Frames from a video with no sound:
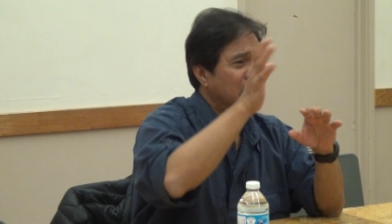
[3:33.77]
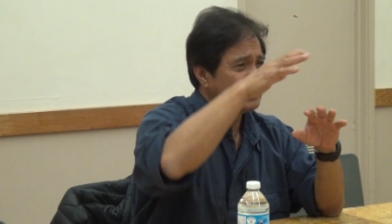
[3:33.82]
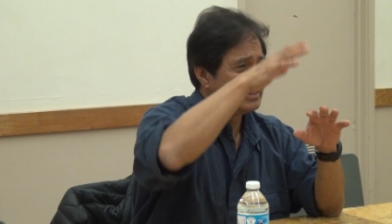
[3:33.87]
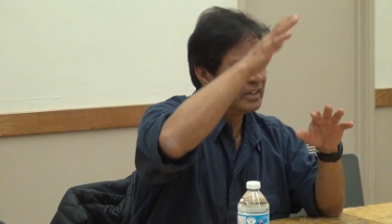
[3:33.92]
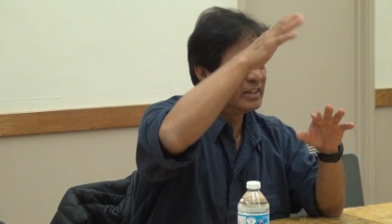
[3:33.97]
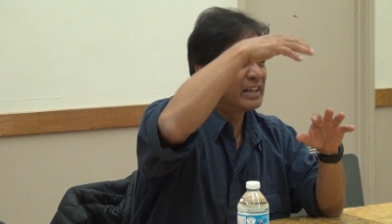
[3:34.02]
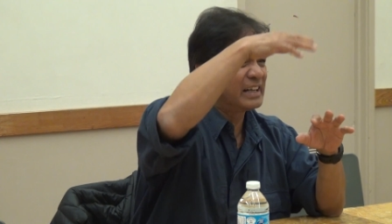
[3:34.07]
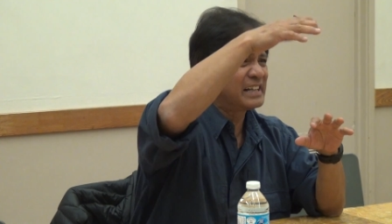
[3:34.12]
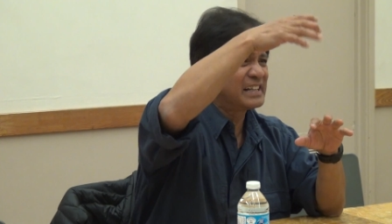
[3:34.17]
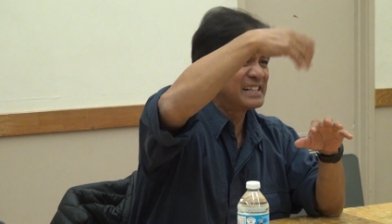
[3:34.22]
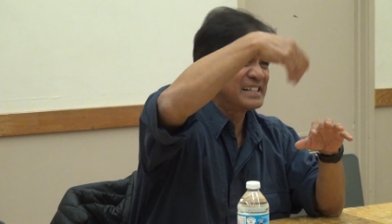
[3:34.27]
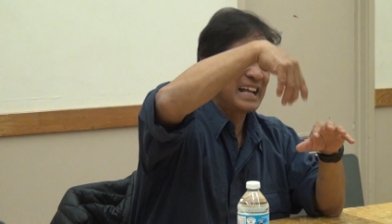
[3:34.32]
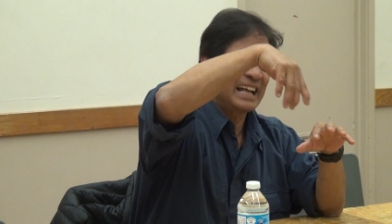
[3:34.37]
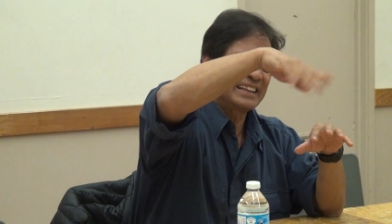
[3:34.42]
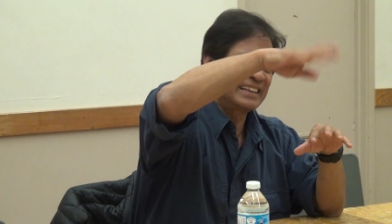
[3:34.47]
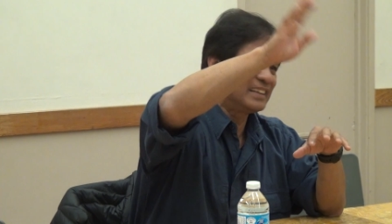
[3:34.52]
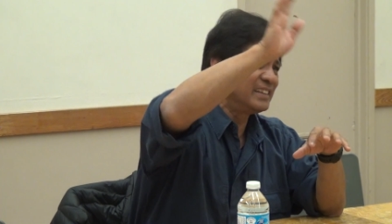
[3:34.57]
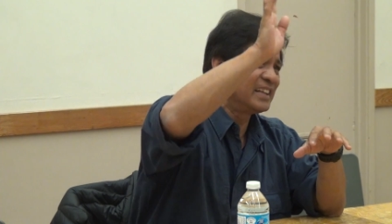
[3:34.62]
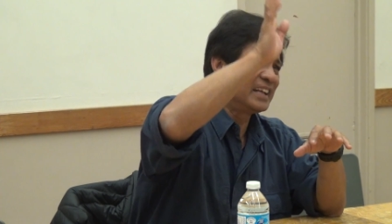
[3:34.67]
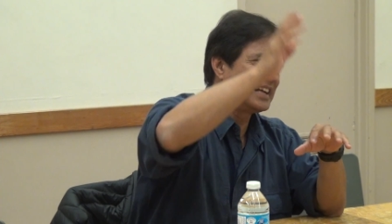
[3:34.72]
There is it's
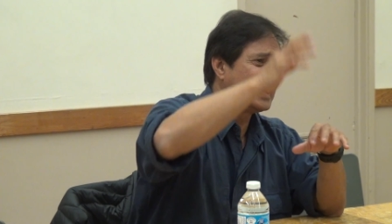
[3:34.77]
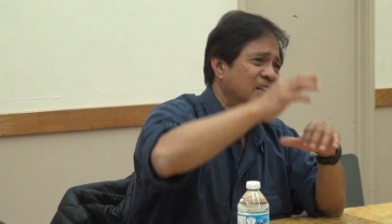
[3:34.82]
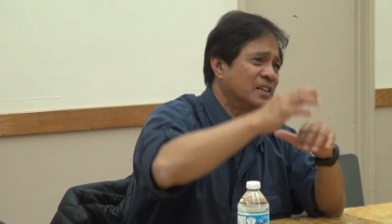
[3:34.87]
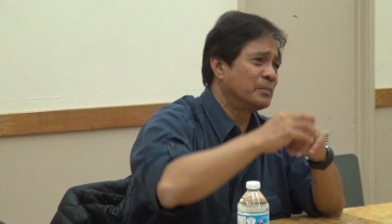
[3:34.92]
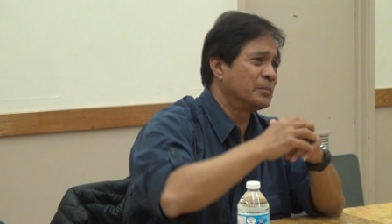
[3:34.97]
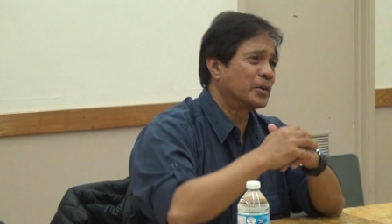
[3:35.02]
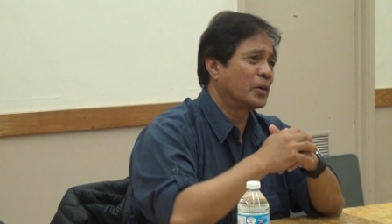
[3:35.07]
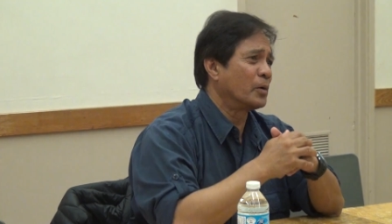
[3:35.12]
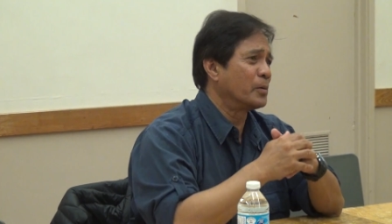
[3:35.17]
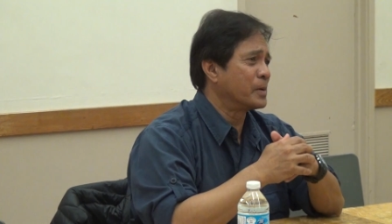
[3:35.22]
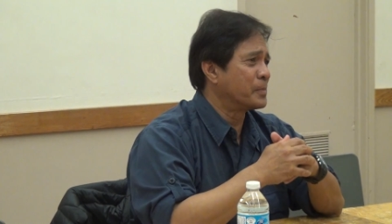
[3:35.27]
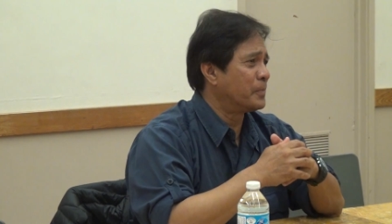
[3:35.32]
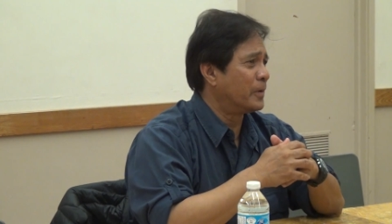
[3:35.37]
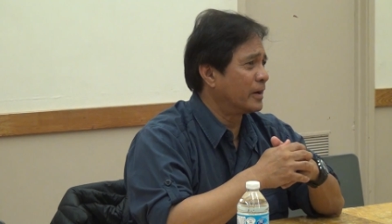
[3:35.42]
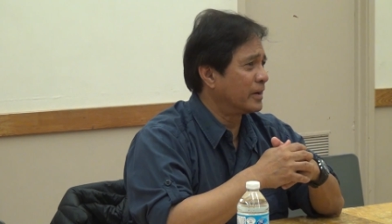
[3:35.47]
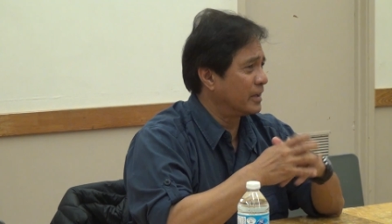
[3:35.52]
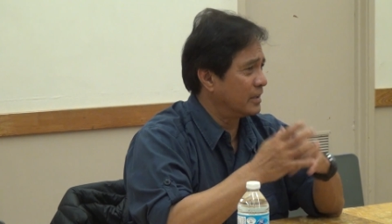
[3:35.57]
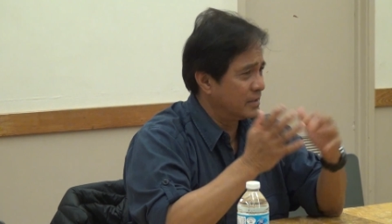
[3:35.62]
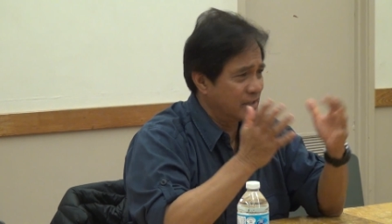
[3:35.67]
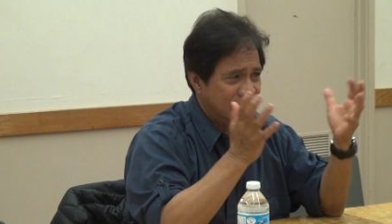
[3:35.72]
not in the history of the Communist
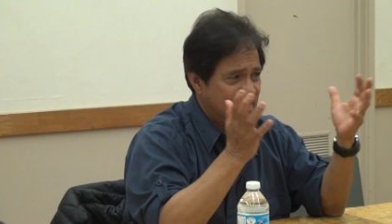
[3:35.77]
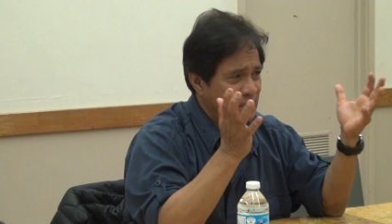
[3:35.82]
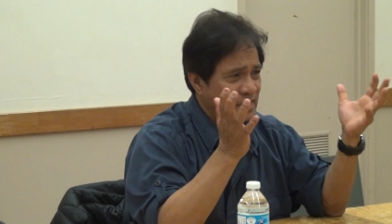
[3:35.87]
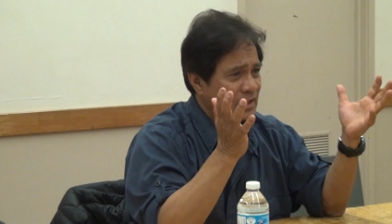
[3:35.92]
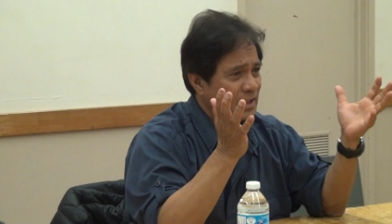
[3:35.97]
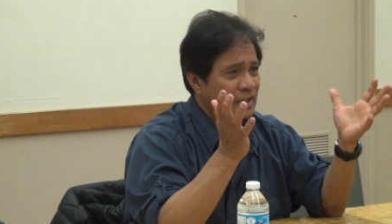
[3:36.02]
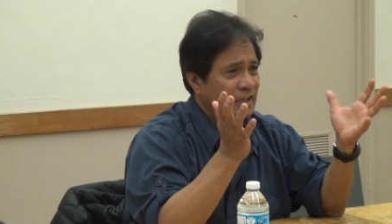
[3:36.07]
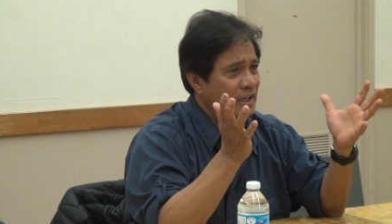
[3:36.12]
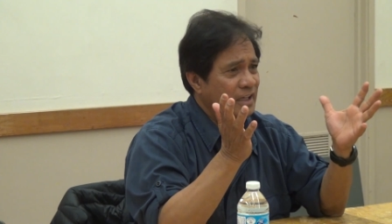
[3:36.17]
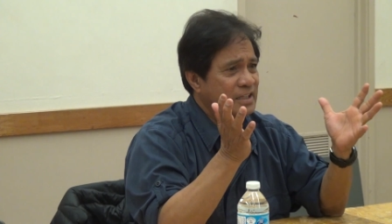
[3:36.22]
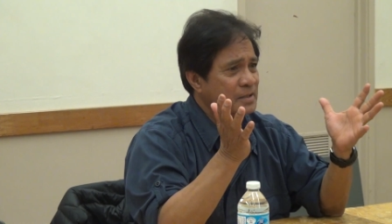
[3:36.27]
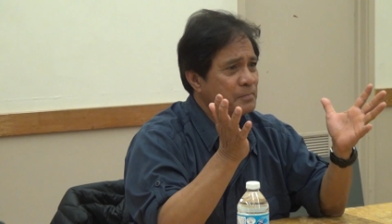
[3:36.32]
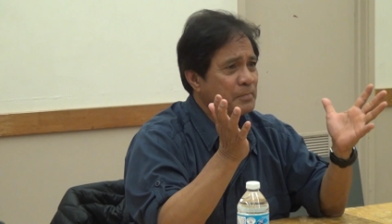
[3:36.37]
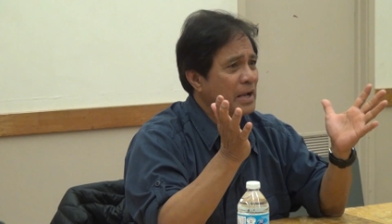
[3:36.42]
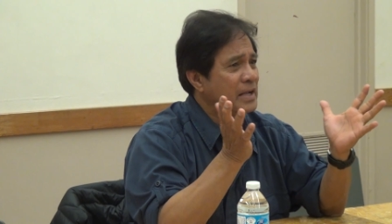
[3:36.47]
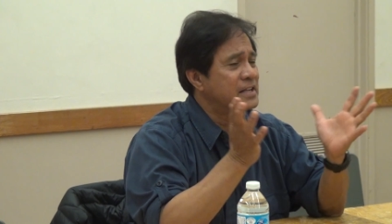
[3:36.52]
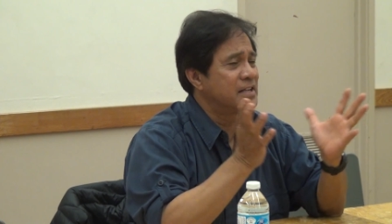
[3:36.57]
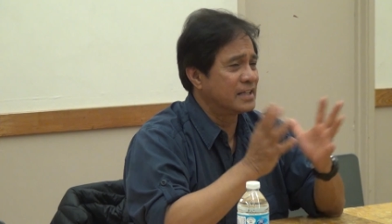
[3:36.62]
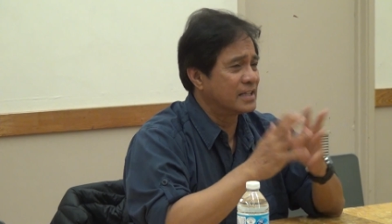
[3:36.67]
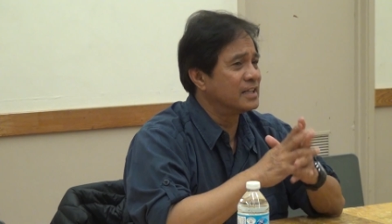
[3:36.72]
Party. It's, it's,
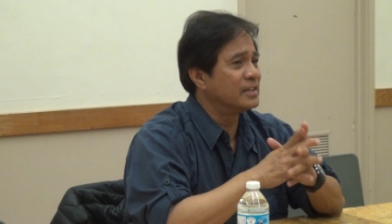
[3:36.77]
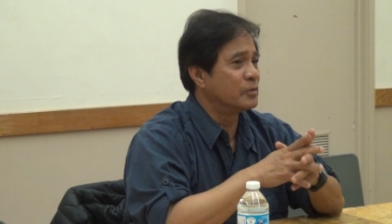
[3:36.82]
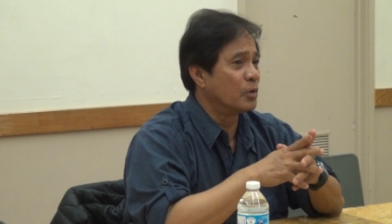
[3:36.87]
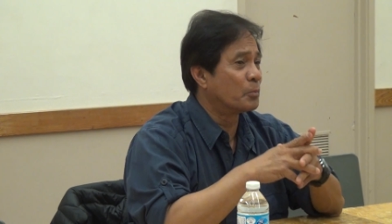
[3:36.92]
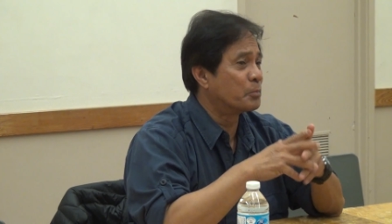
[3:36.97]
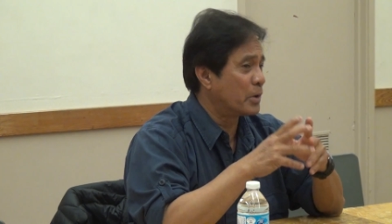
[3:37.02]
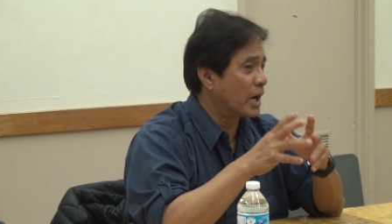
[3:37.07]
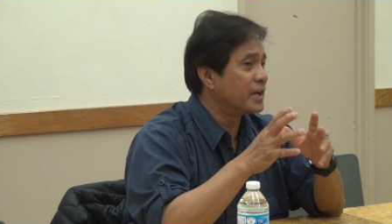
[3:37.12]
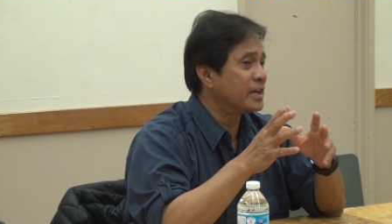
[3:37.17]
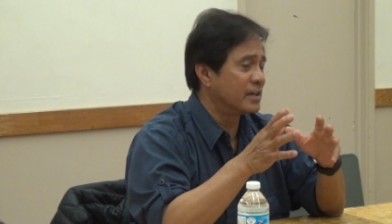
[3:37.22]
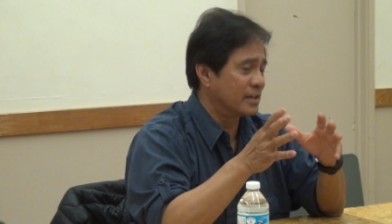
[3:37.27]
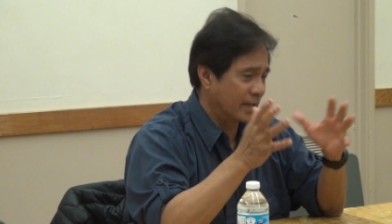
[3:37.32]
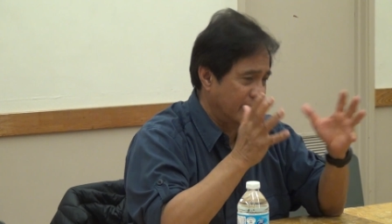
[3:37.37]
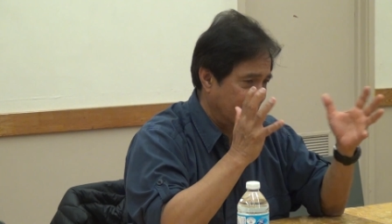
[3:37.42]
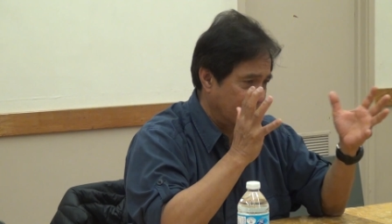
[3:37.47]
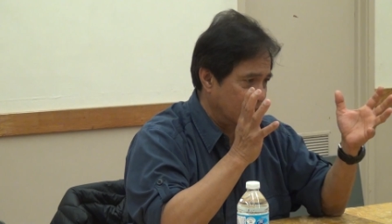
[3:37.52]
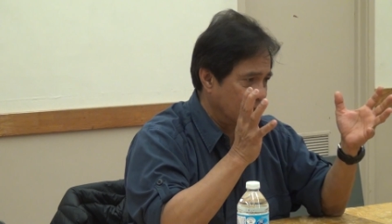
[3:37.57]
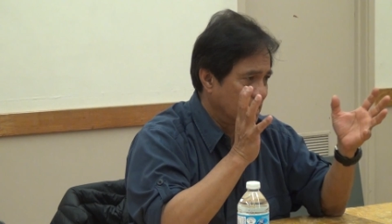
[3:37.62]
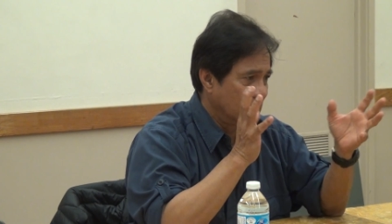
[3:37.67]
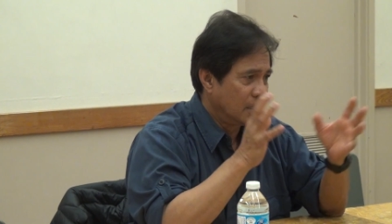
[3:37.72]
basic, it's a no-brainer
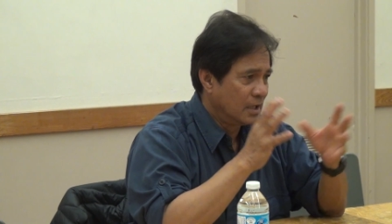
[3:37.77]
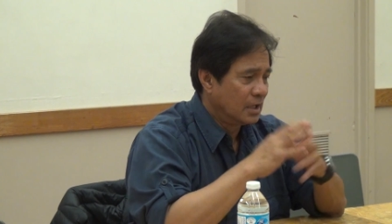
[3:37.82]
again.